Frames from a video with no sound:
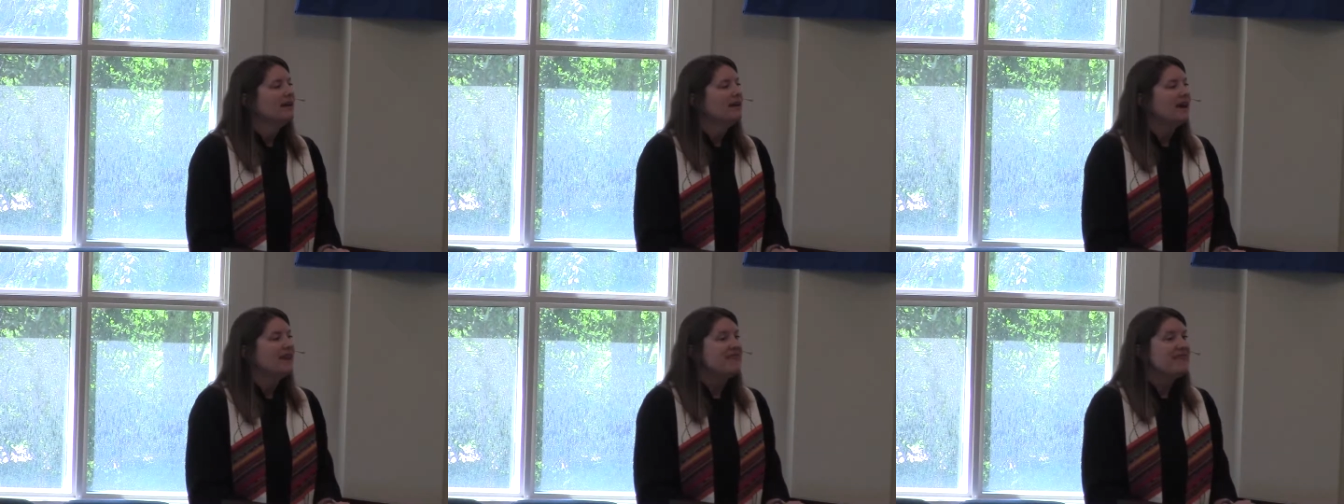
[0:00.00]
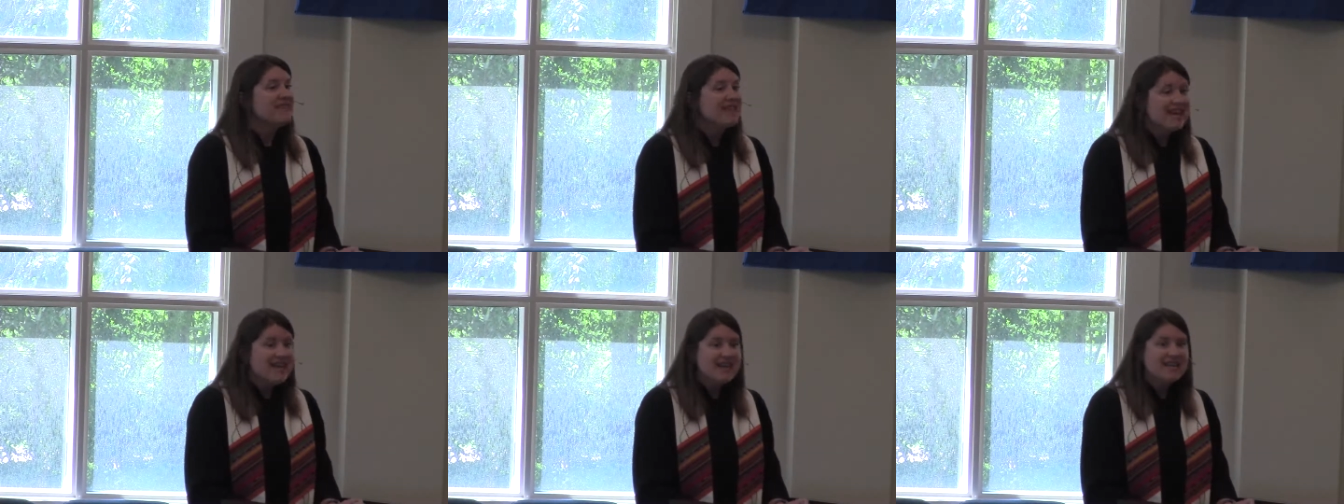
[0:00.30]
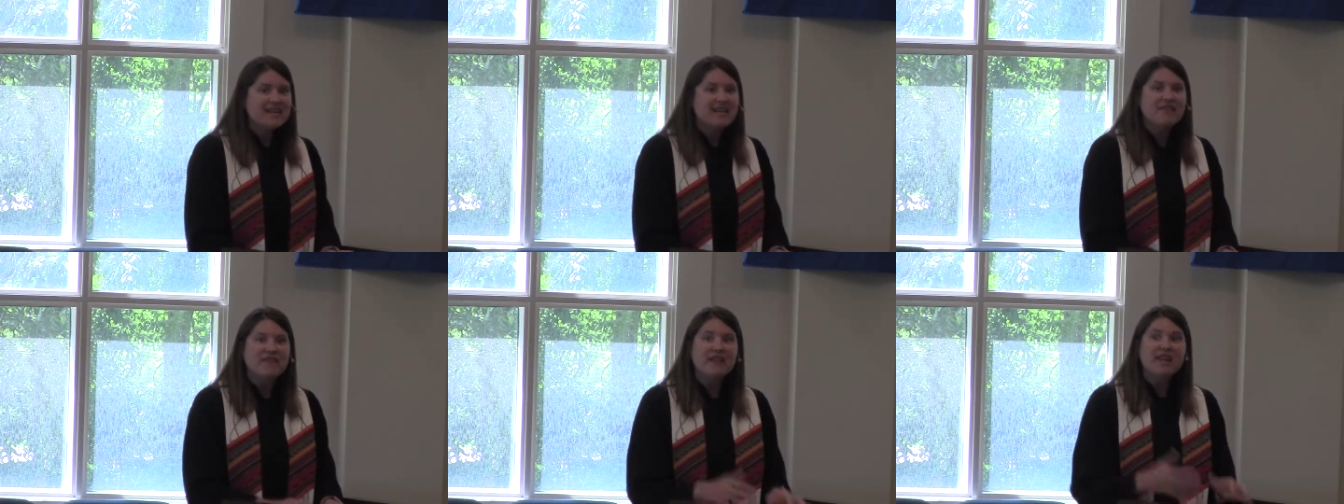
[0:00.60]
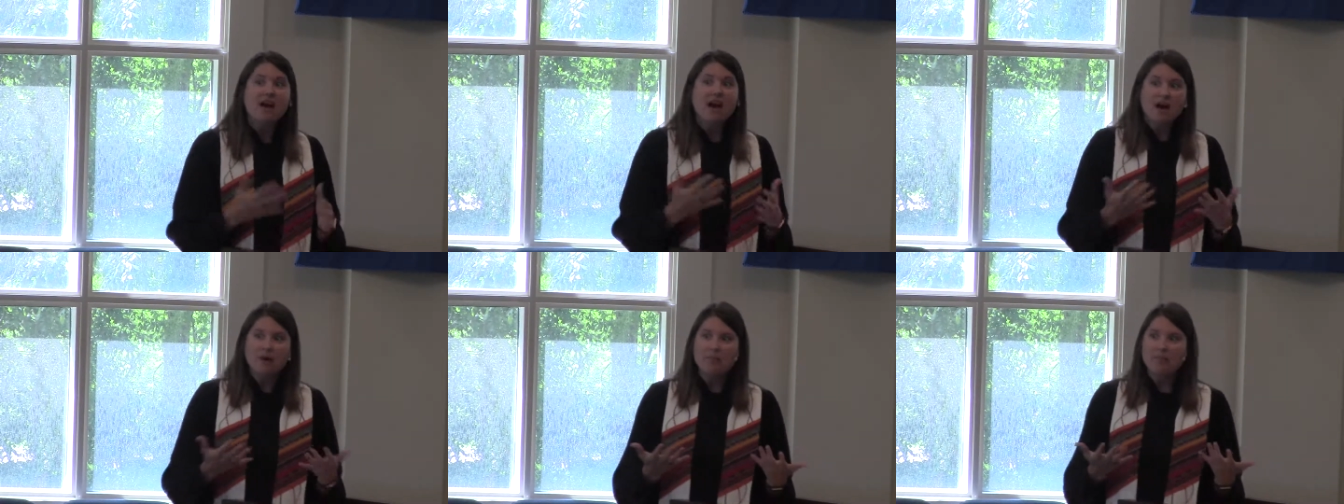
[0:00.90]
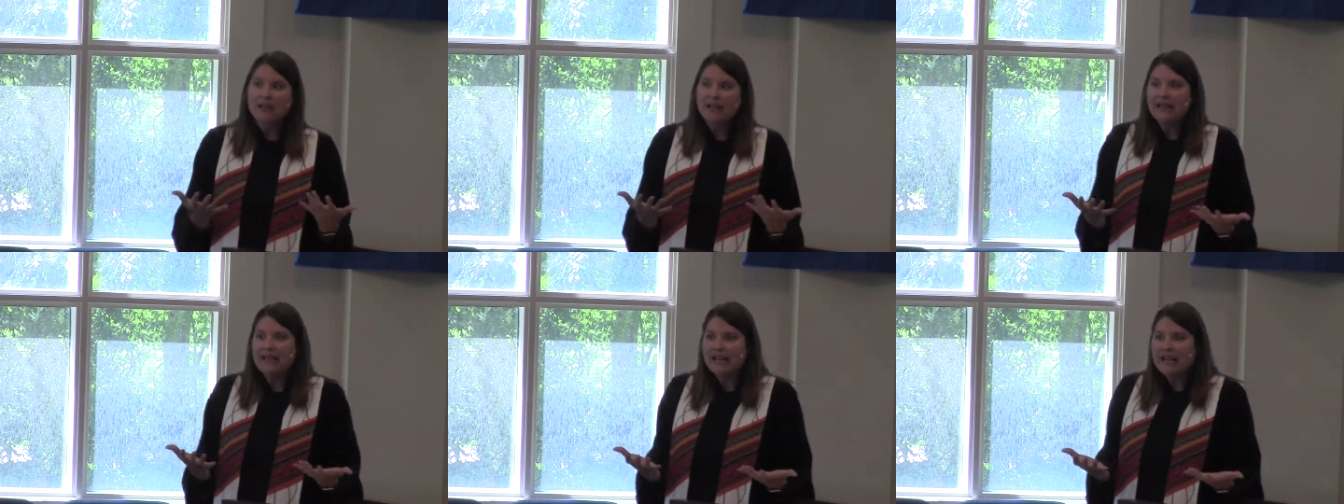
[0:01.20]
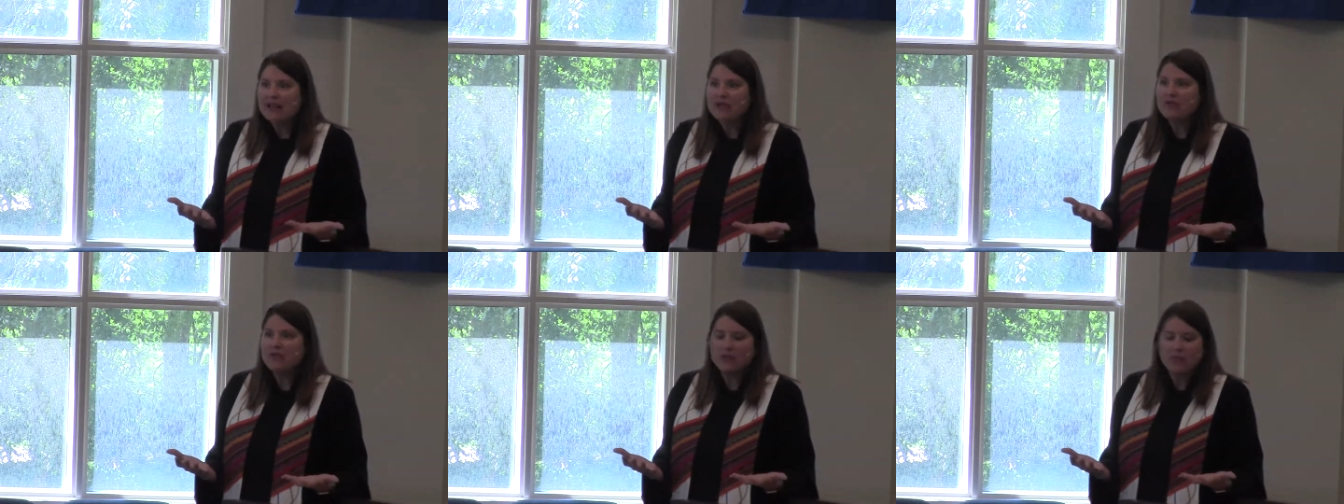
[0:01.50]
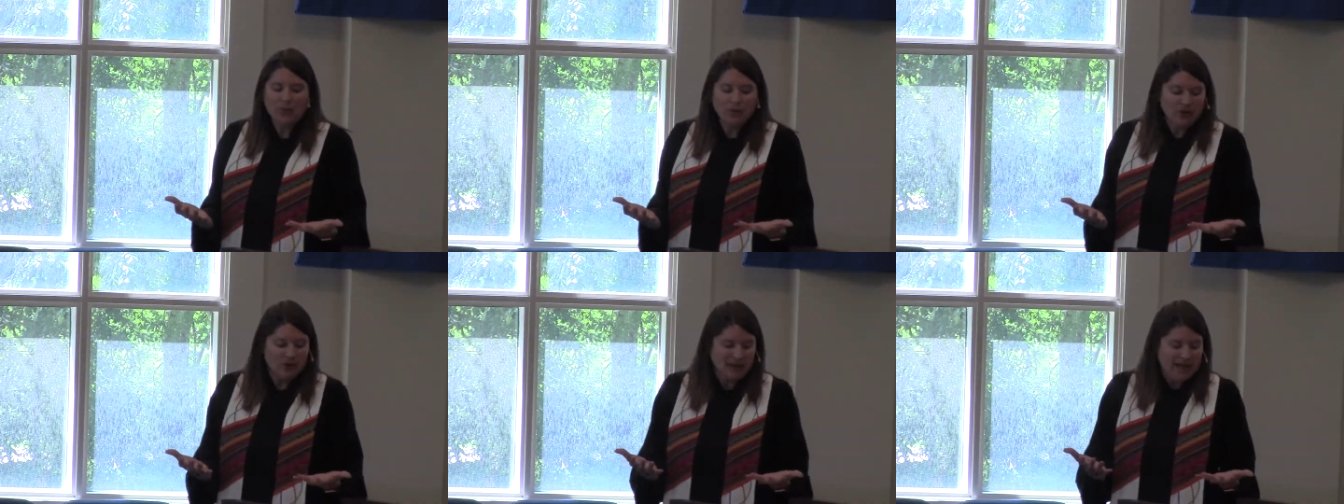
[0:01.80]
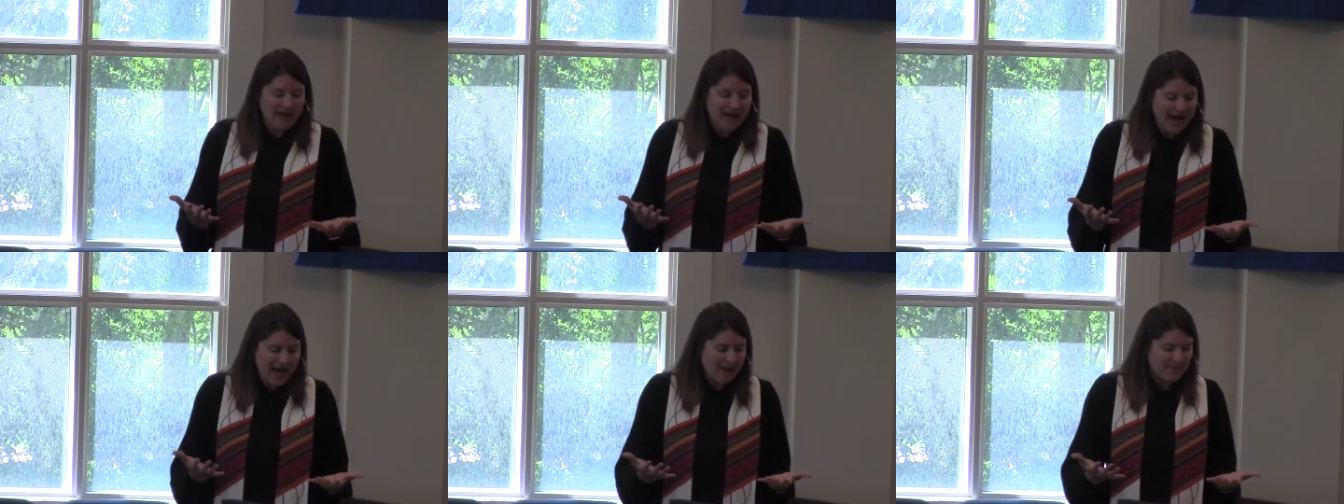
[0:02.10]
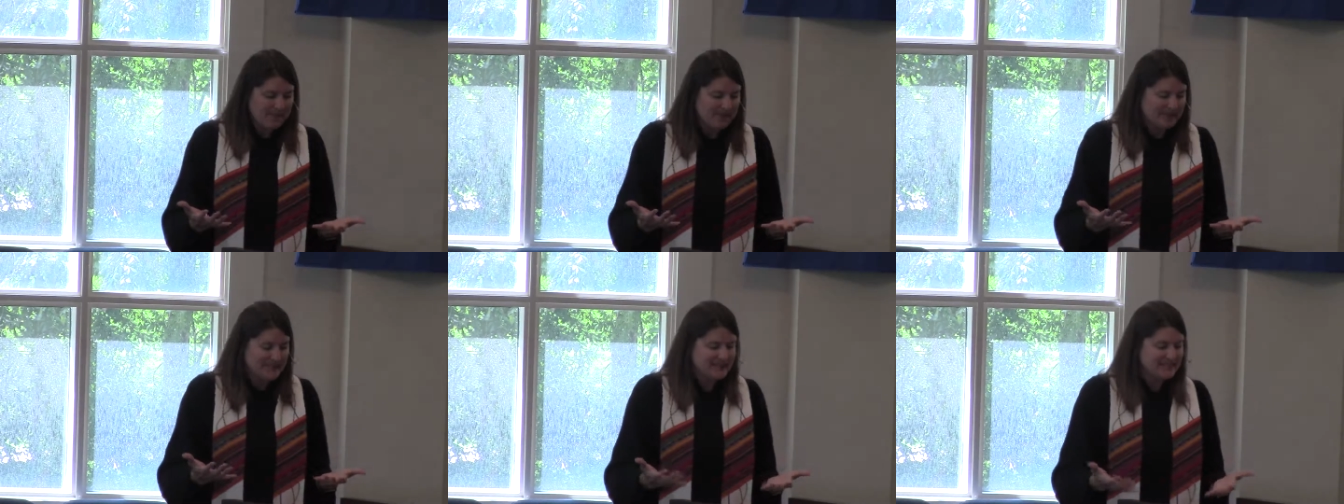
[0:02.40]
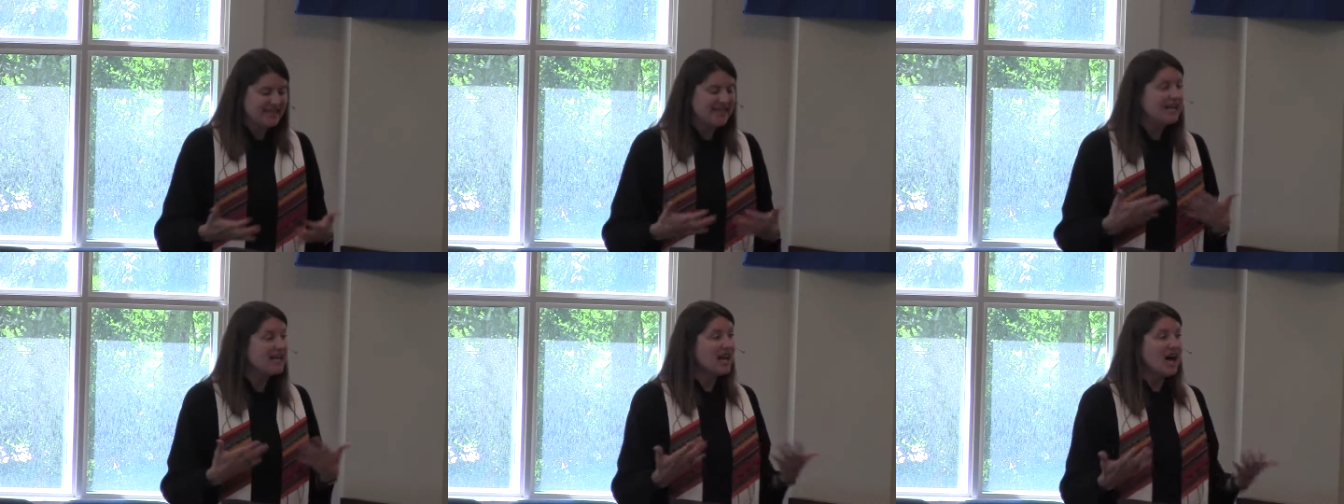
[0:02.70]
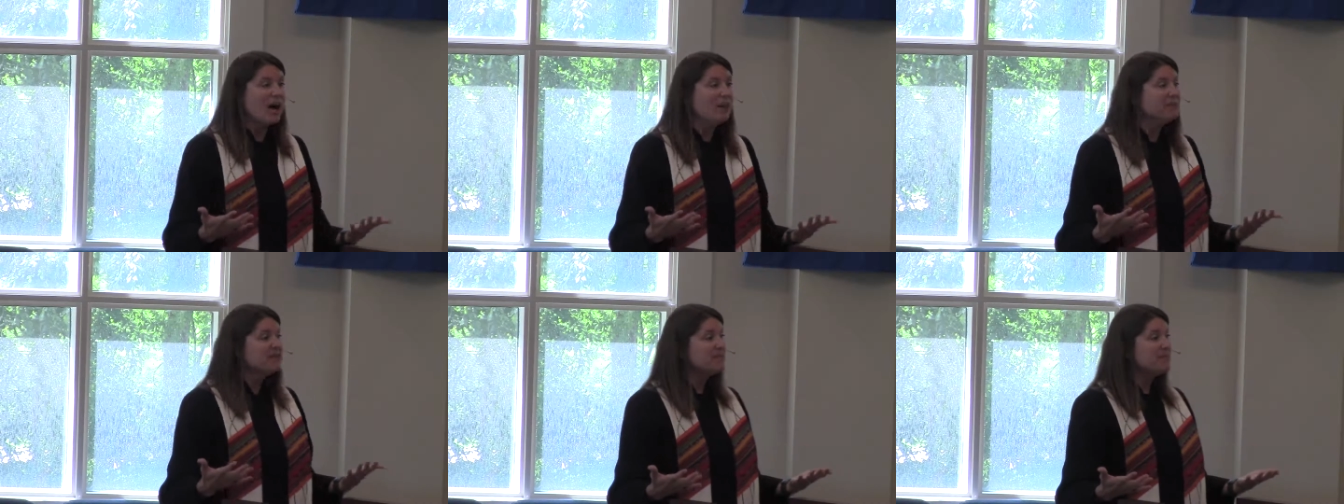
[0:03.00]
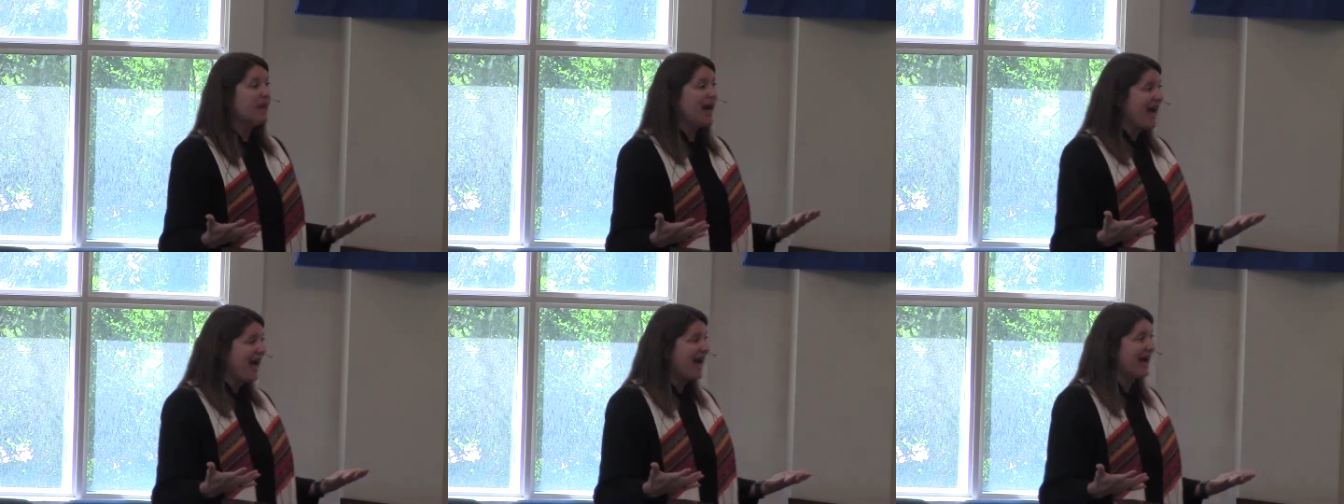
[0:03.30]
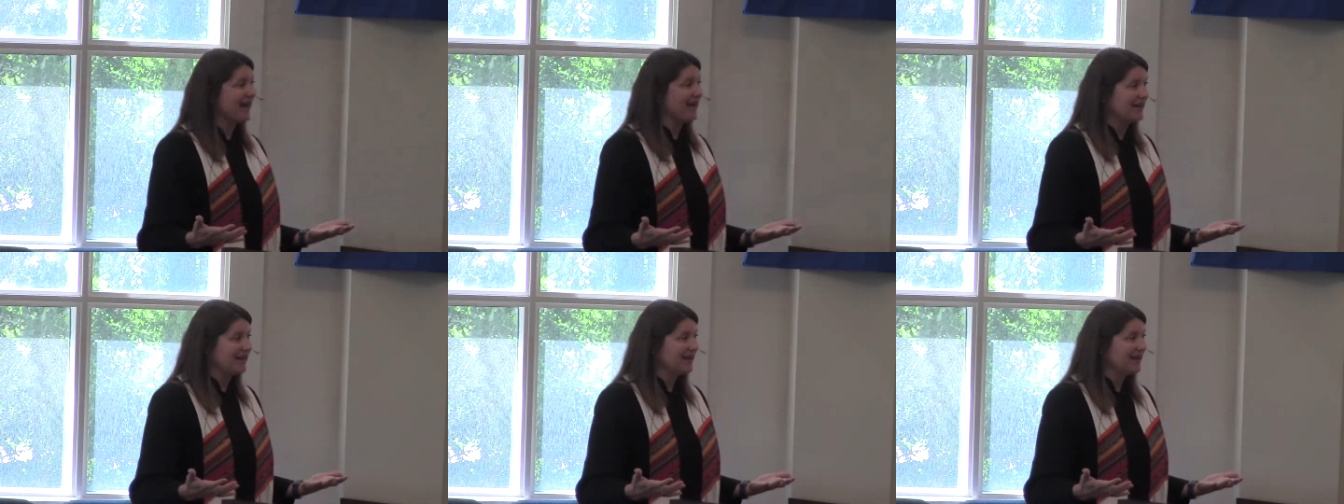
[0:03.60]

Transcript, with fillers: And then the unbelievable happens. He comes back.